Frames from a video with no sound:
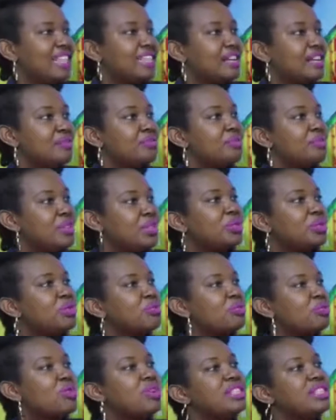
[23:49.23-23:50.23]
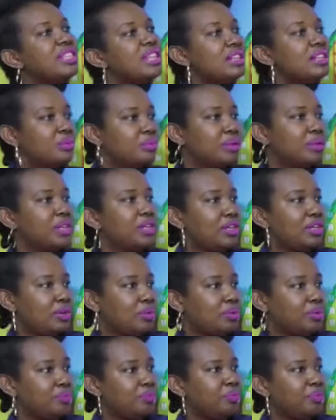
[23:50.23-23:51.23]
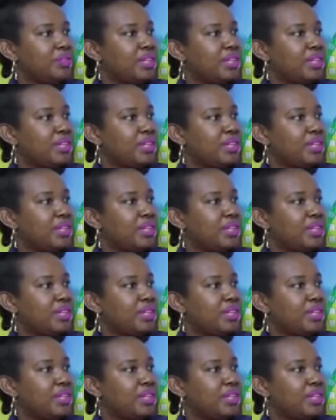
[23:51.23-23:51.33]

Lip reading: are the fees of who is helping you.